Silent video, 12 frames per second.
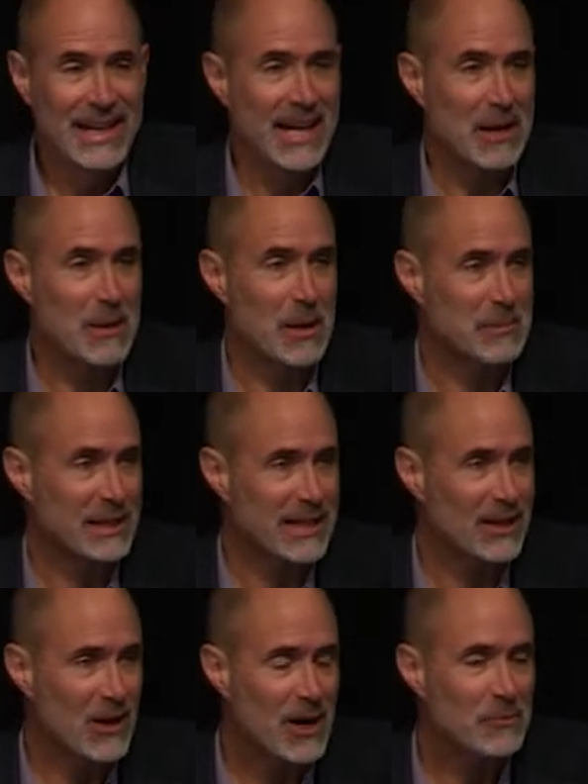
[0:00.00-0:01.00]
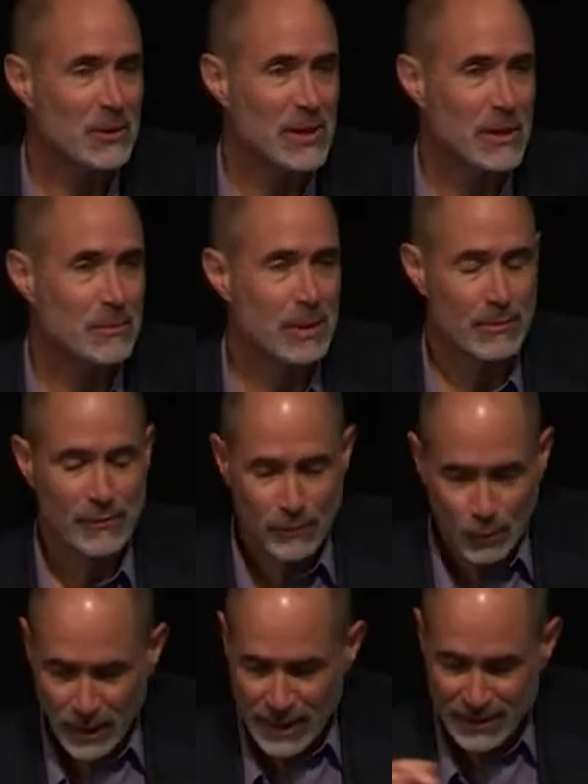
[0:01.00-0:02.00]
I'm going to get on with it. But
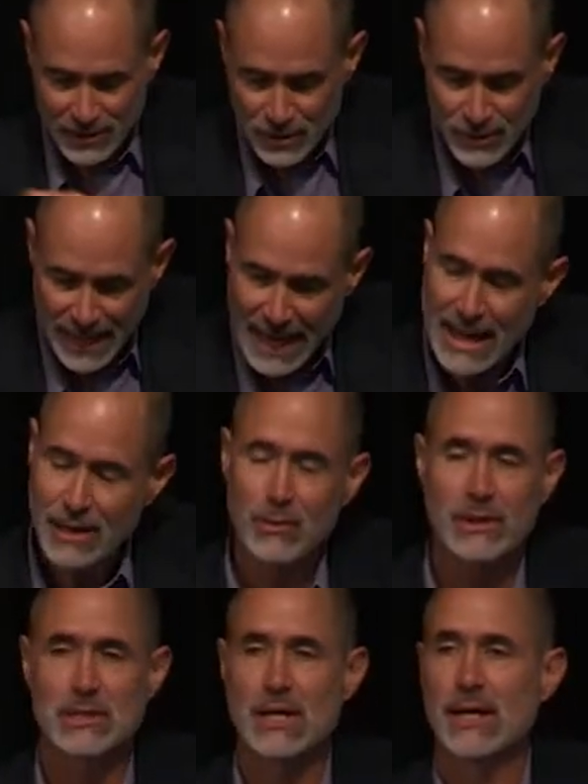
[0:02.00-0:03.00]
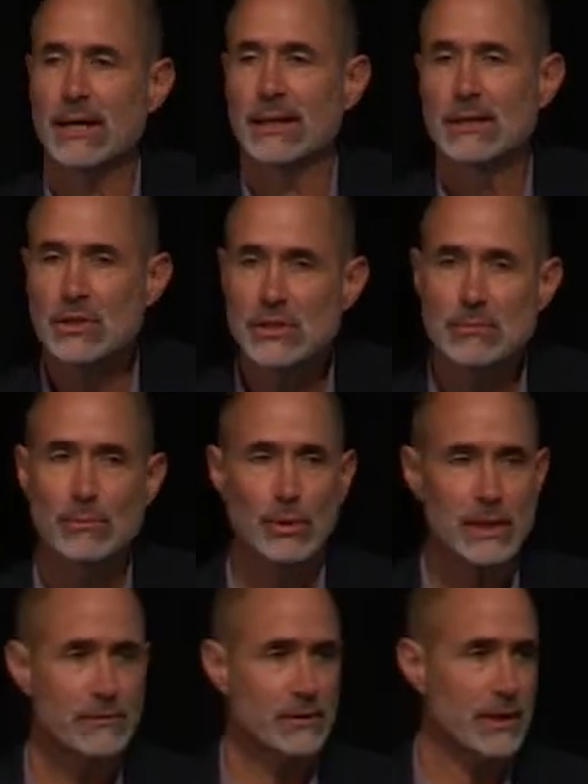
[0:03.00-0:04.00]
before I do that, I want to talk just
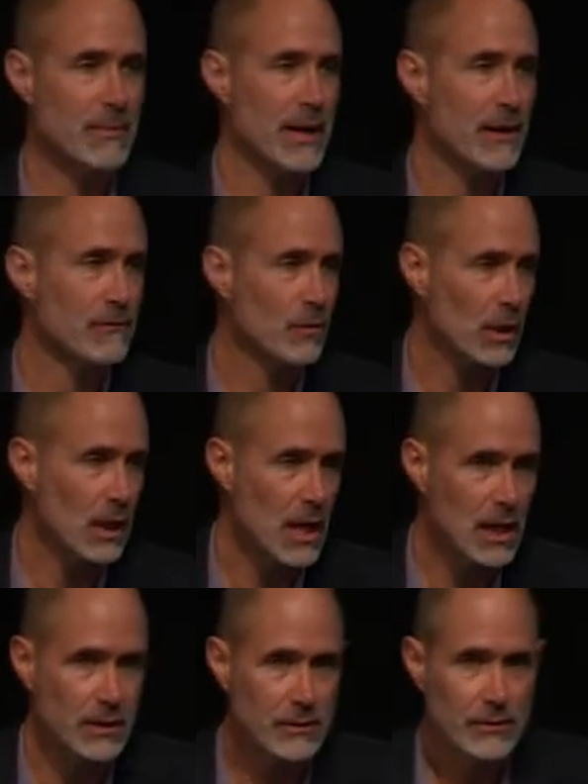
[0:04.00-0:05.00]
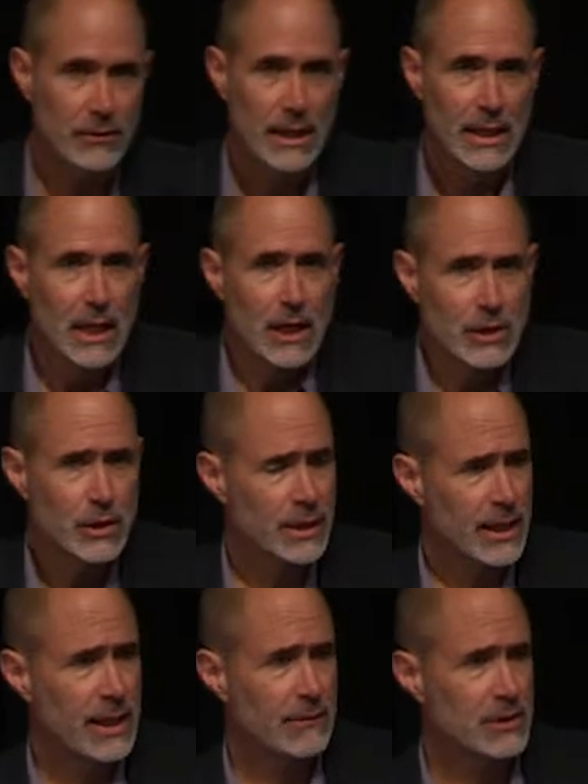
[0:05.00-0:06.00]
briefly about Fort Collins. You're going
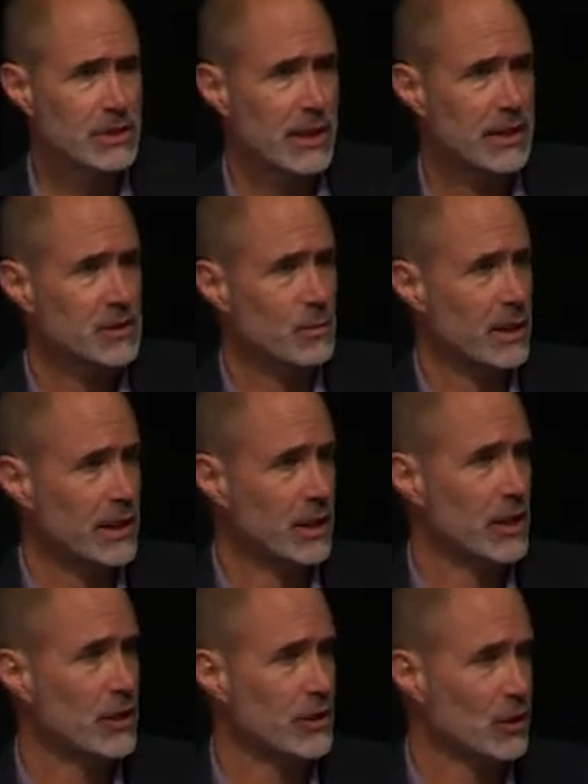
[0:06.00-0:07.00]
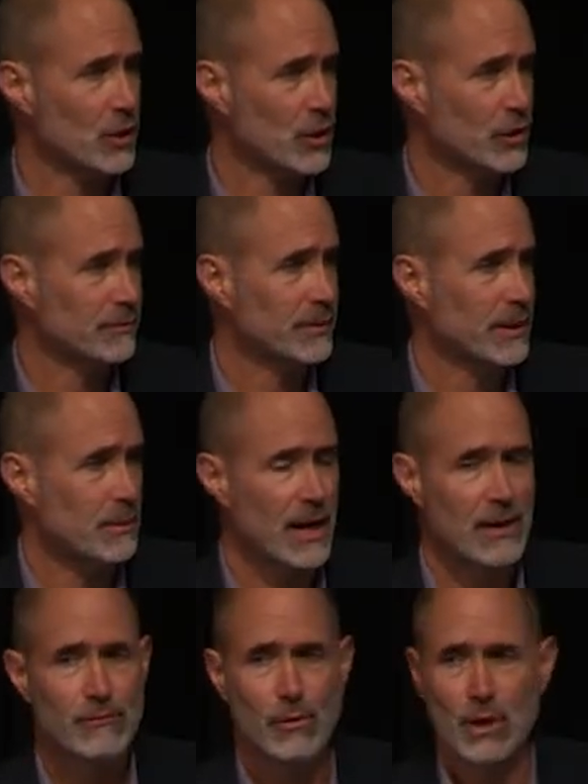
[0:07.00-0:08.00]
to have a chance while you're here to learn
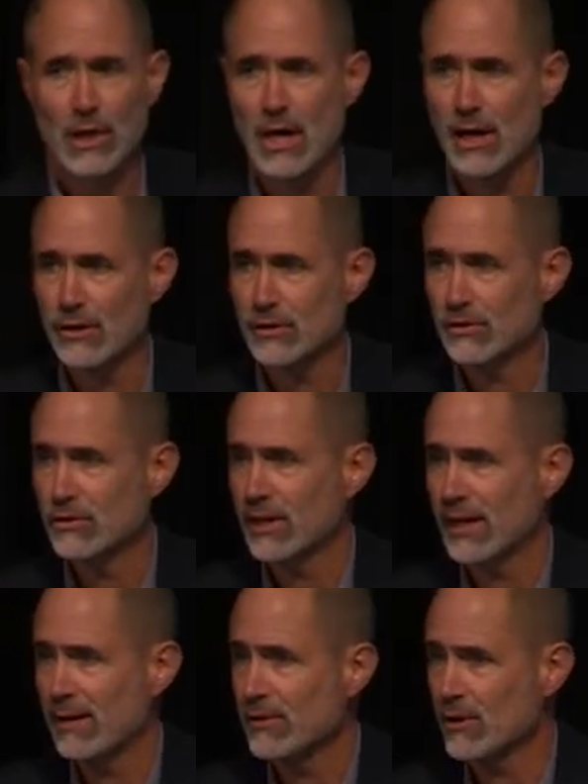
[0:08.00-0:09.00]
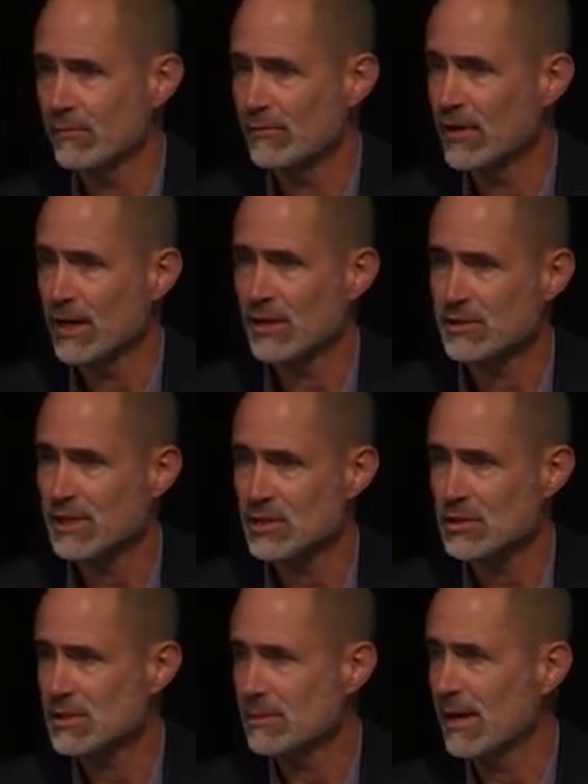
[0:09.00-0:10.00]
about Fort Collins. There are various
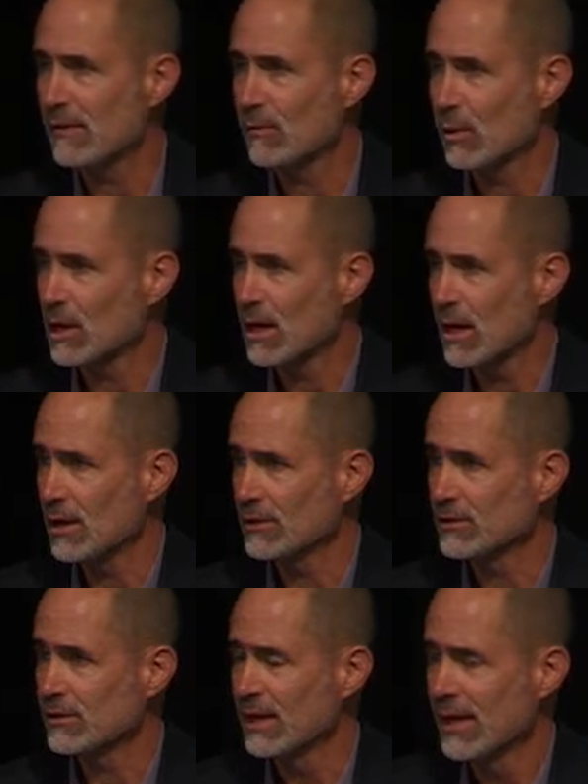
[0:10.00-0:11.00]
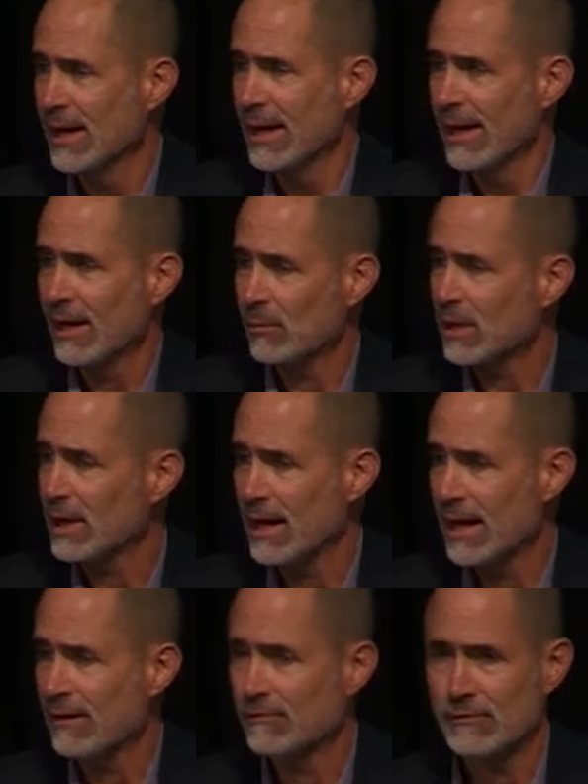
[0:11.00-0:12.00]
sessions about Fort Collins, and we're going to
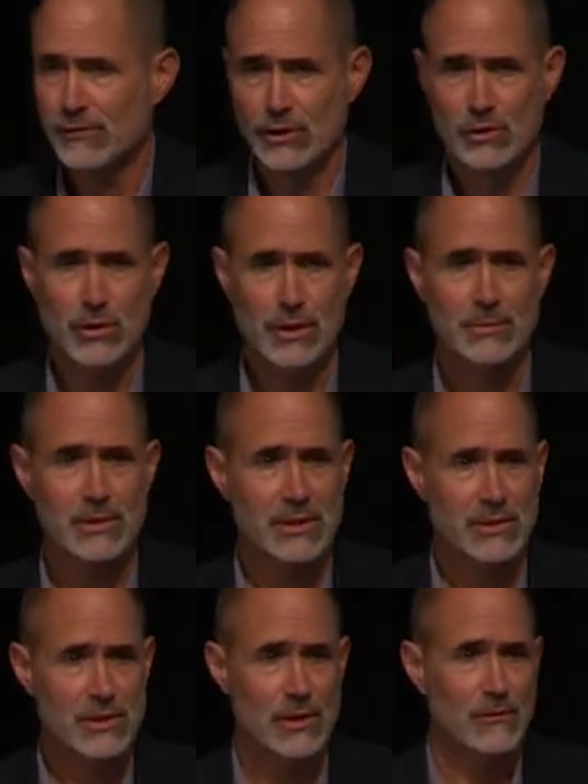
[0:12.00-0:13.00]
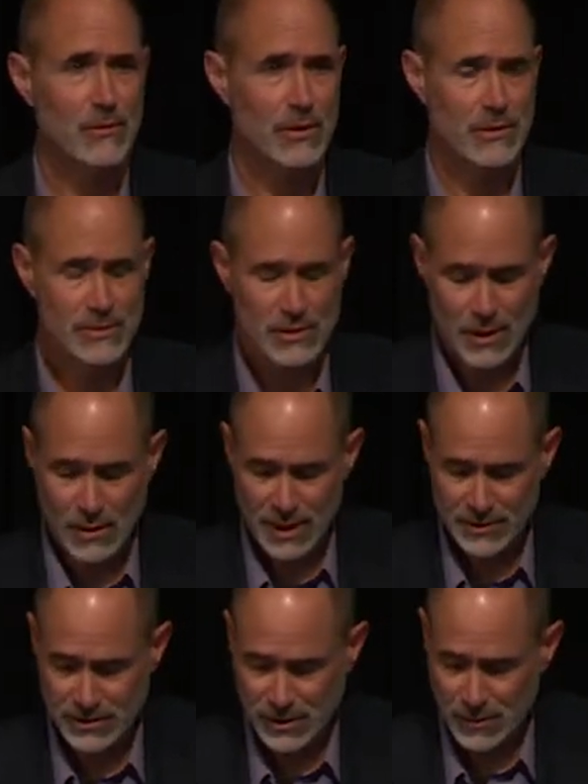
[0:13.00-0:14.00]
have field trips and so forth and so
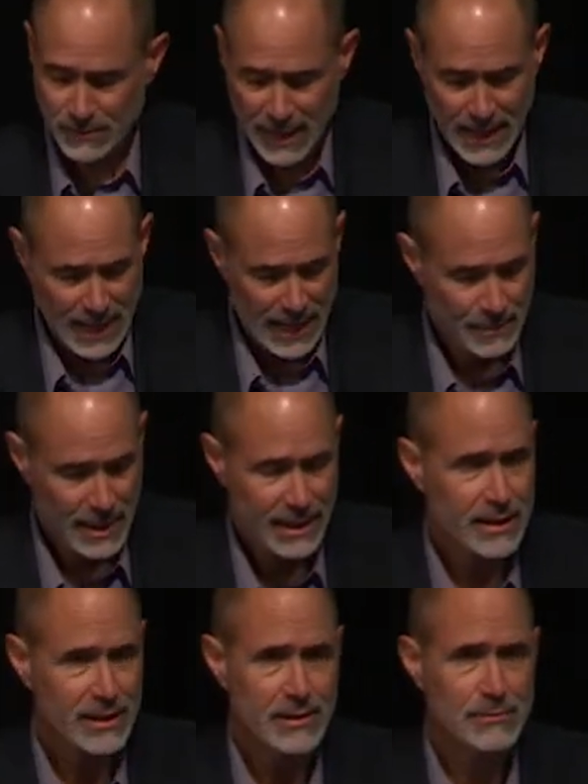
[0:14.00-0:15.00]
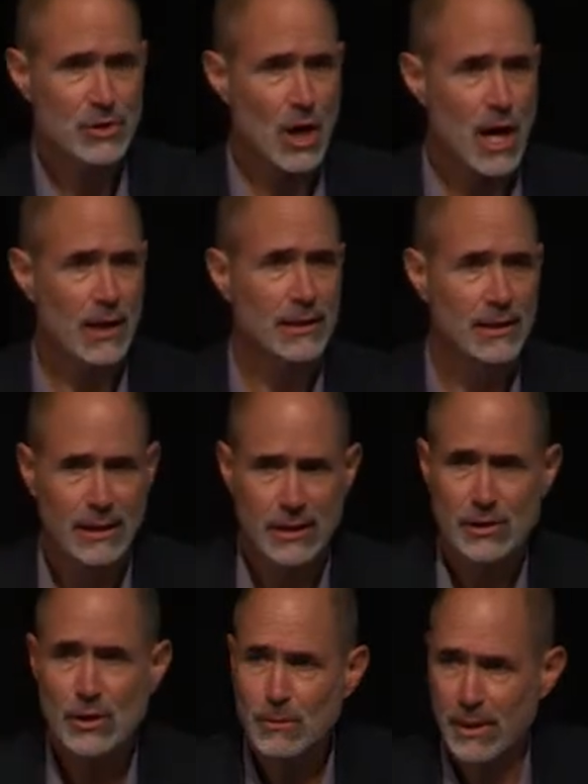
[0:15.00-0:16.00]
on. So I'm not going to talk
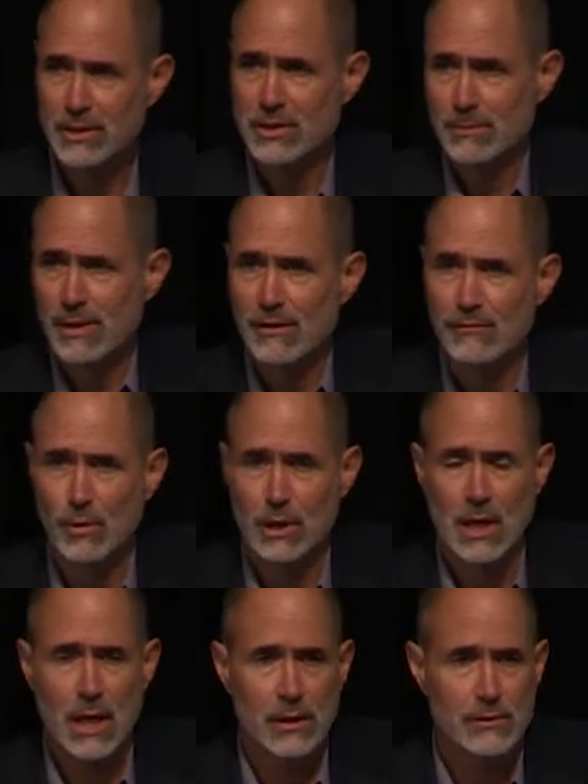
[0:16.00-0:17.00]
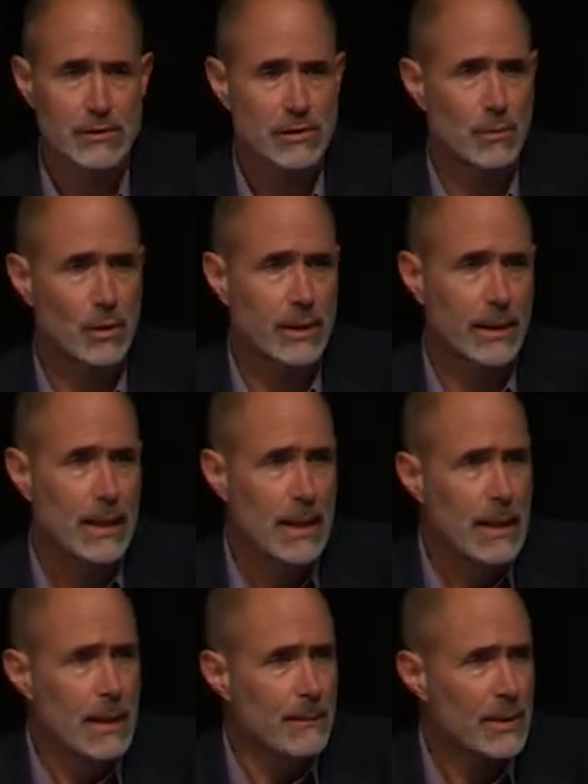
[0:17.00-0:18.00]
too much about Fort Collins this morning,
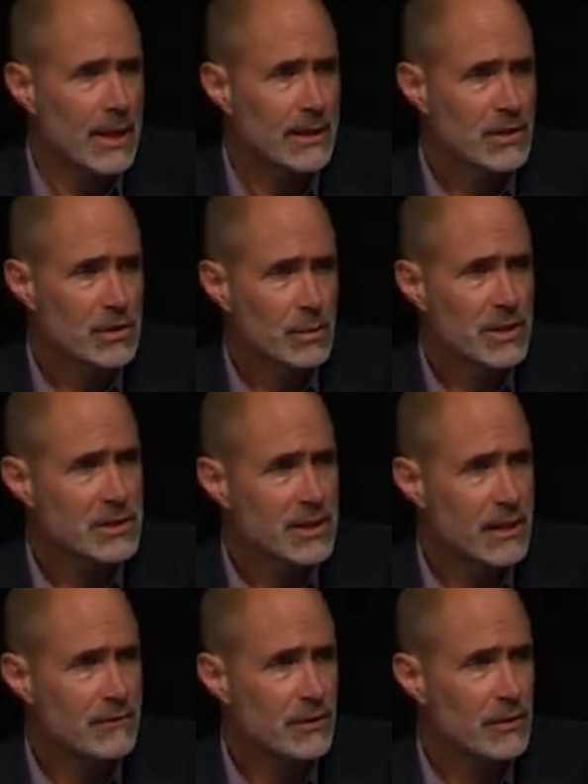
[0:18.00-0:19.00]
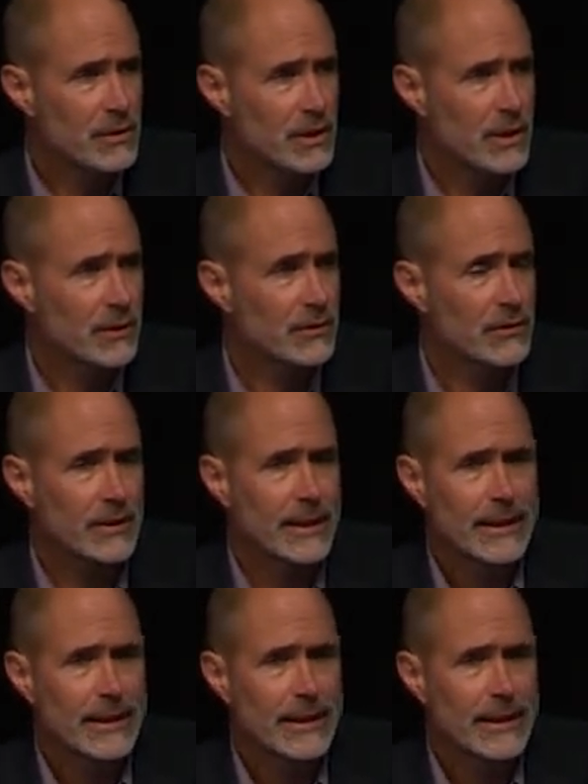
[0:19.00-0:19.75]
but I just want to say a few things.